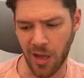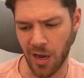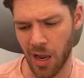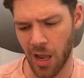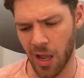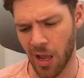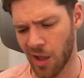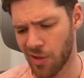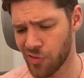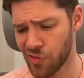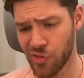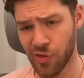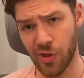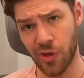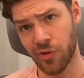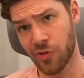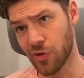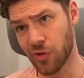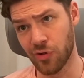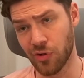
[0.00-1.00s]
hey, I
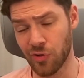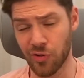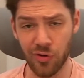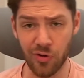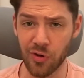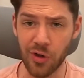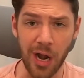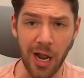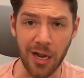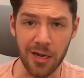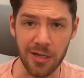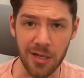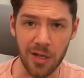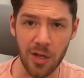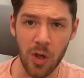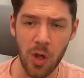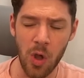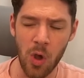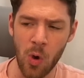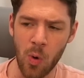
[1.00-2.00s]
think this is a good idea?
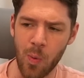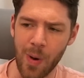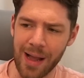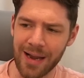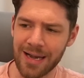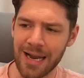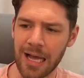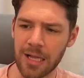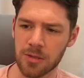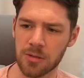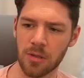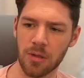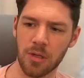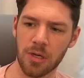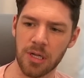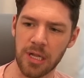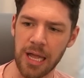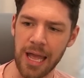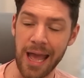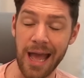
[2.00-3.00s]
Why not look
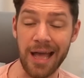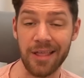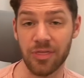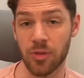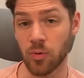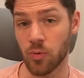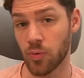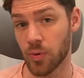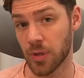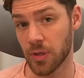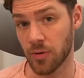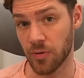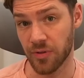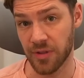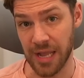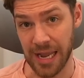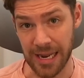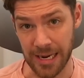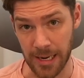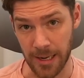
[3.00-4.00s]
at the real
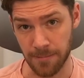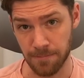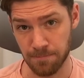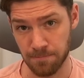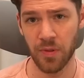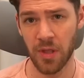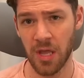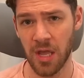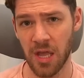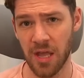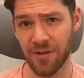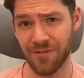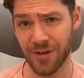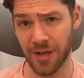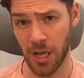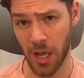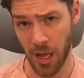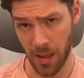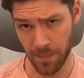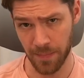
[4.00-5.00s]
data? If a
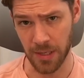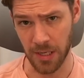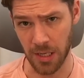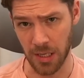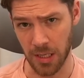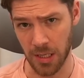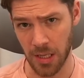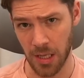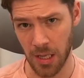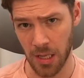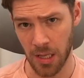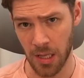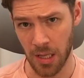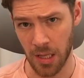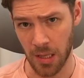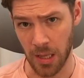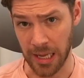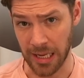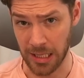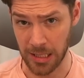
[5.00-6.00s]
company
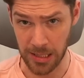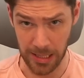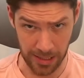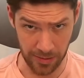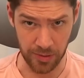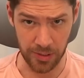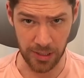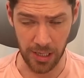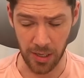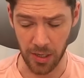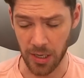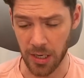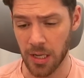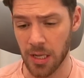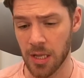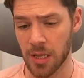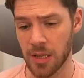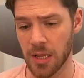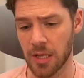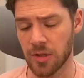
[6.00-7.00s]
like Cloudinary
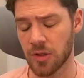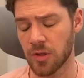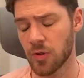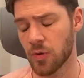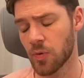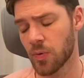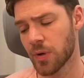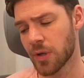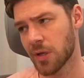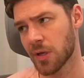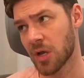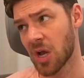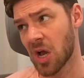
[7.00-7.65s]
that's doing one